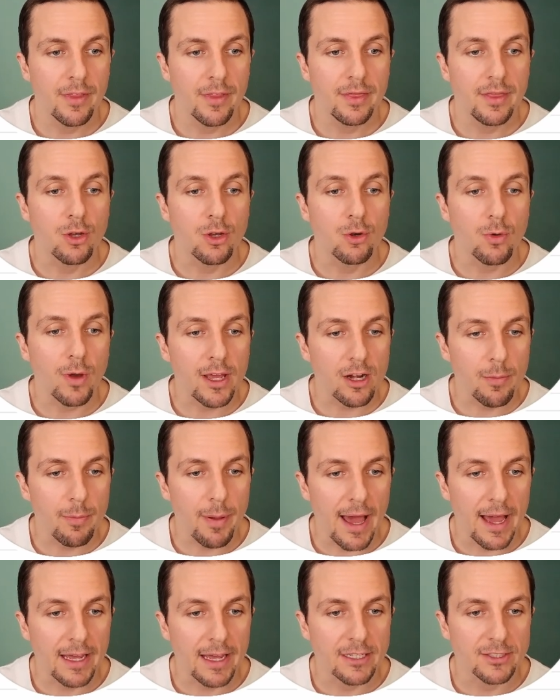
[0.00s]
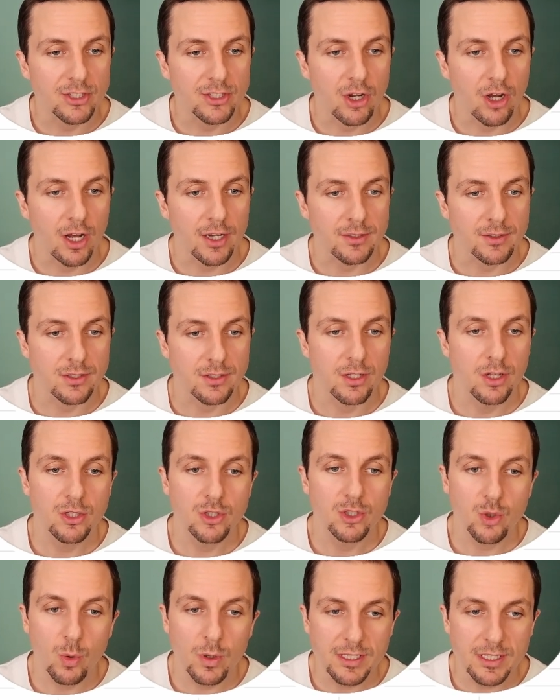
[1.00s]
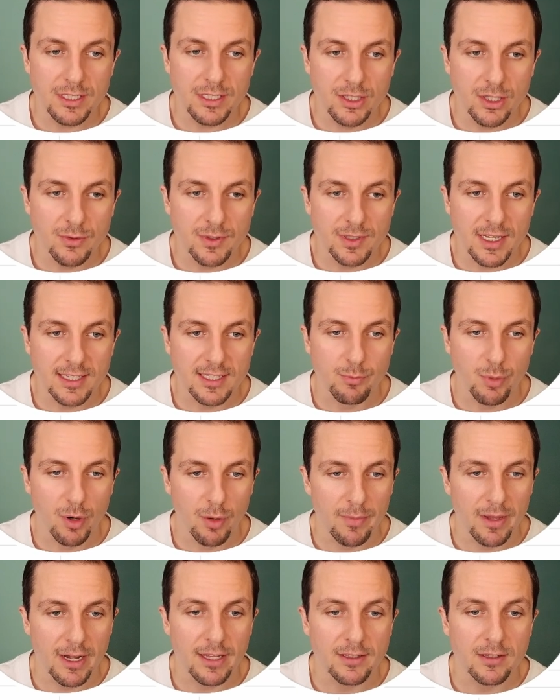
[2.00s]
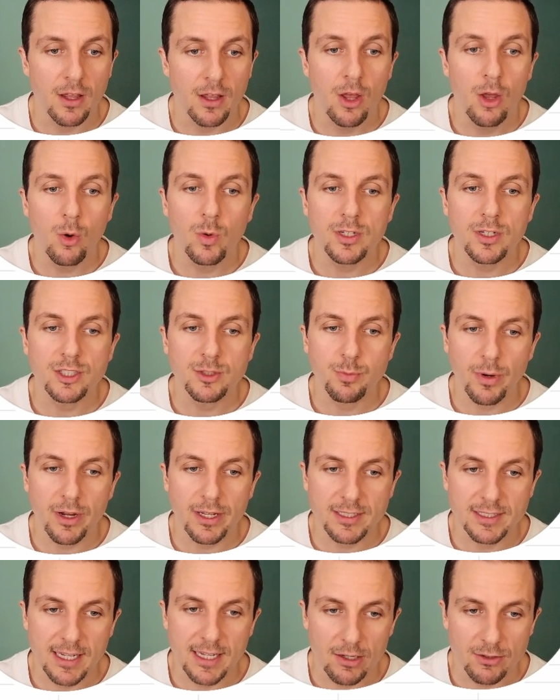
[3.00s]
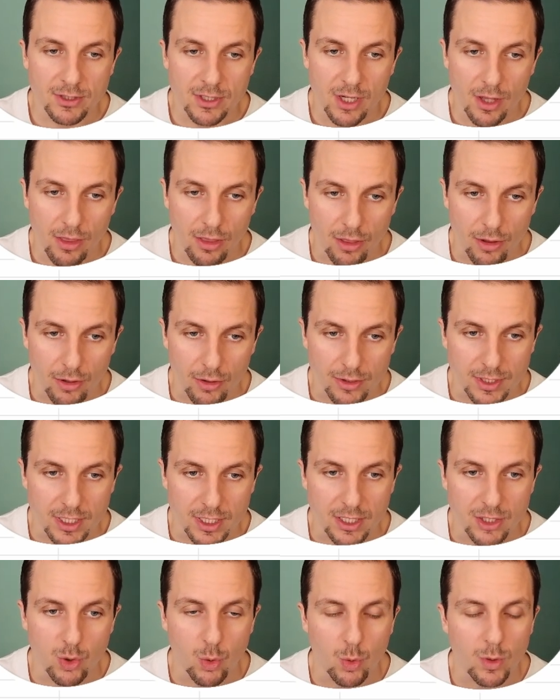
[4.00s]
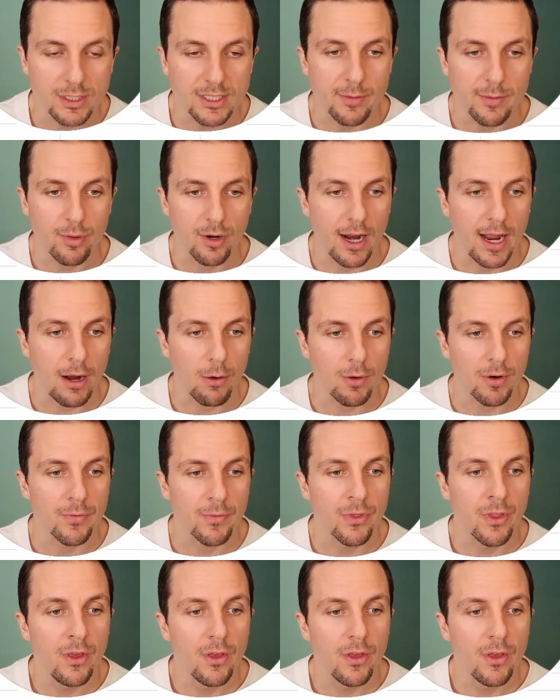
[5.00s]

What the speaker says: The Creator package costs 22 cents per minute, which breaks down to $13.20 per hour.